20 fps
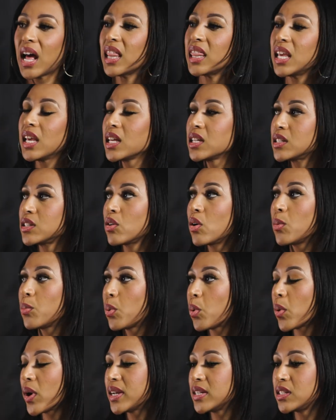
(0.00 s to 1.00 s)
And I think it's so
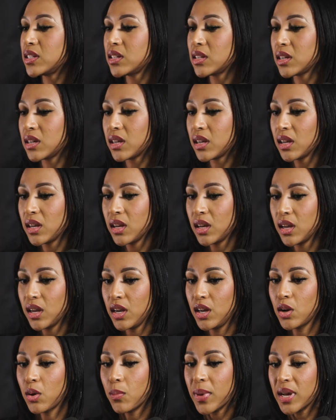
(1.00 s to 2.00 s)
important to,
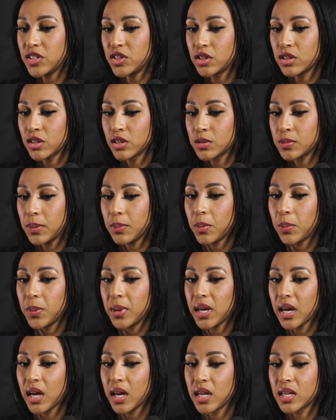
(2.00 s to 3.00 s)
mention those people
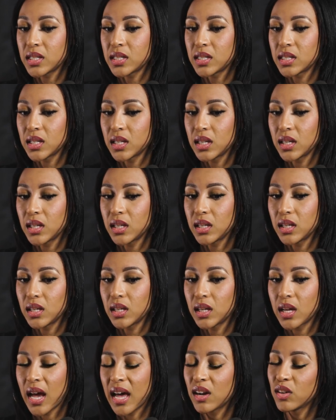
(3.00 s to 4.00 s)
because
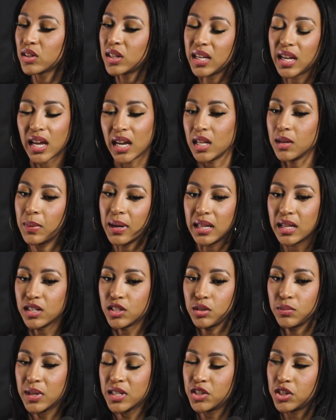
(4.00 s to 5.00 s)
I don't think anybody
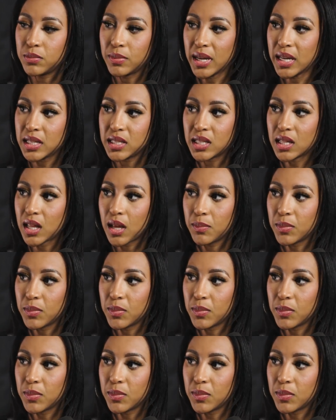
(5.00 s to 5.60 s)
that you mentioned made it to the